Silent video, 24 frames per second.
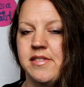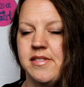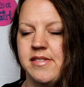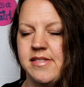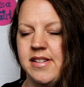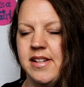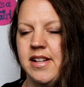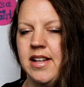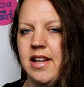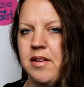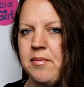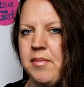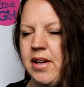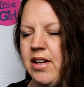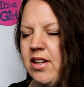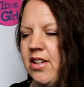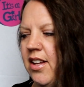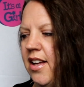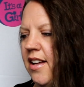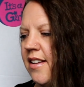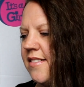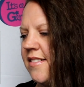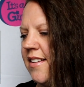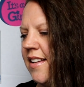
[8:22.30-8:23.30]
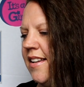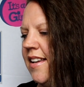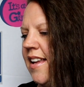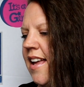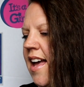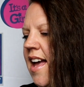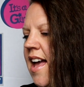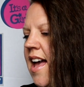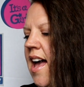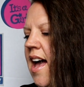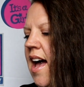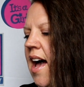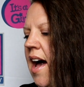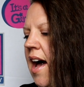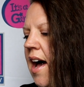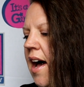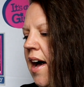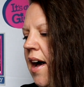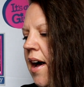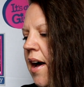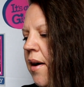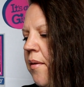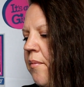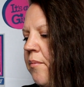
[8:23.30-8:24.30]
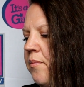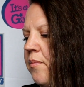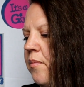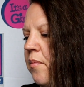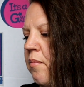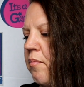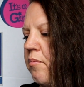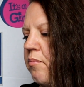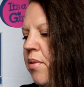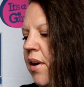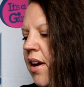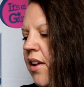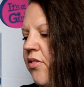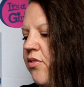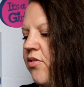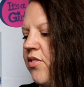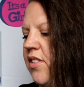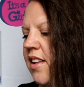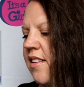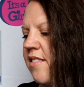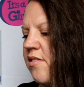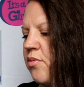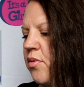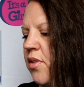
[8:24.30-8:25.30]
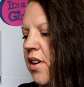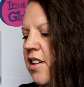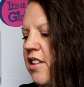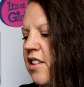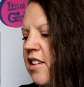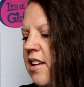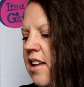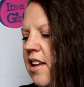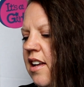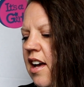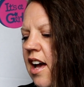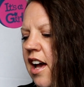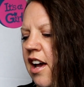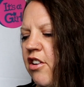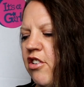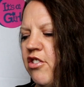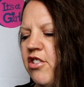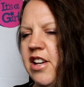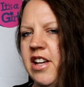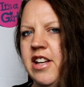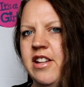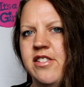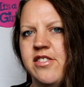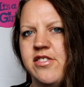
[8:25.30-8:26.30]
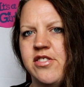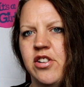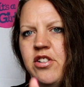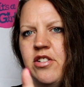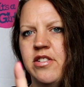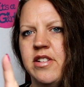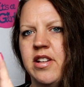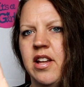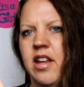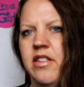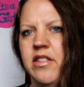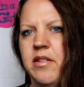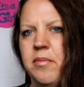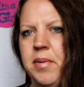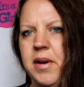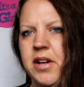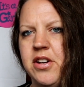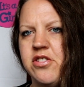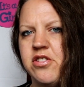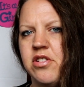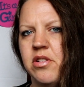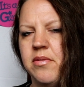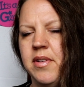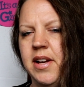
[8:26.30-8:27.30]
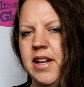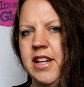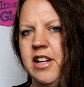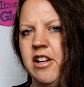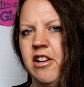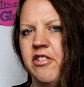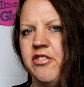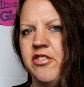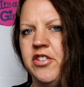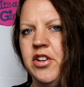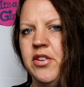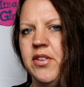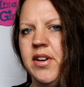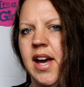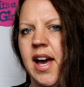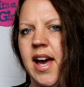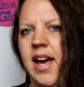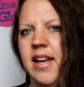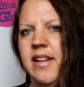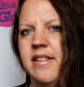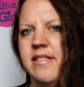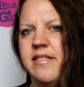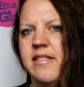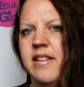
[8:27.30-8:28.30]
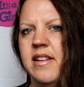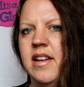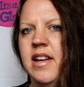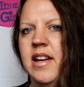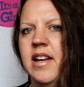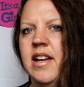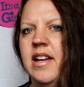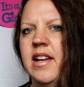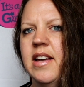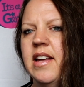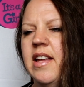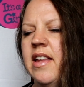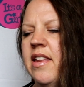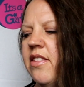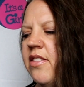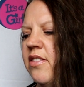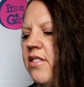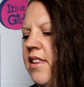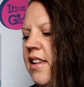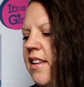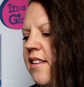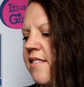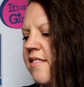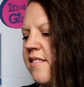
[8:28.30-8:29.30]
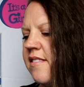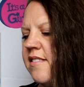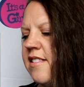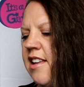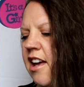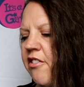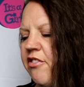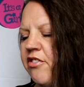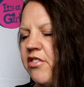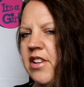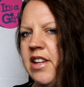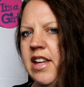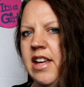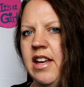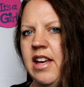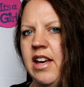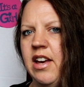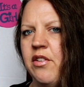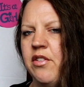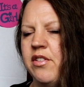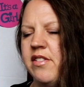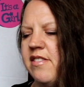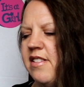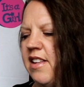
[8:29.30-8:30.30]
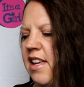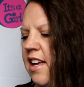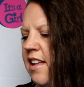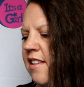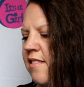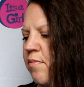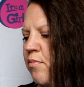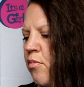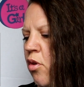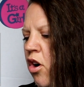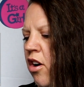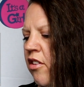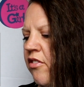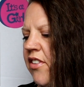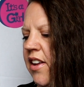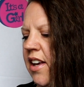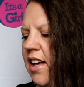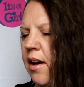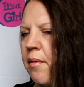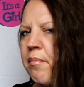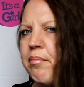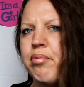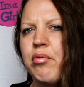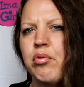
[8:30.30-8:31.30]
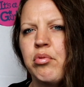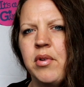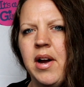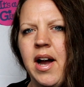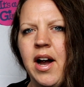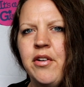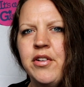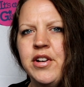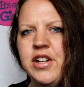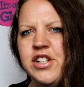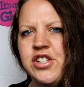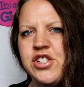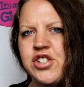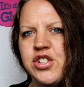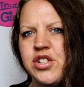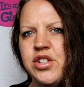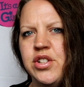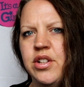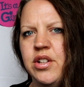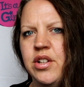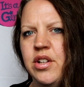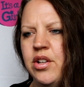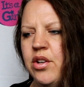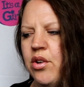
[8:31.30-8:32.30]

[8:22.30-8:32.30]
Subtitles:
it was sitting in my closet. But this one, I'll insert the picture right here for you guys. This definitely, it's more of like a brownish,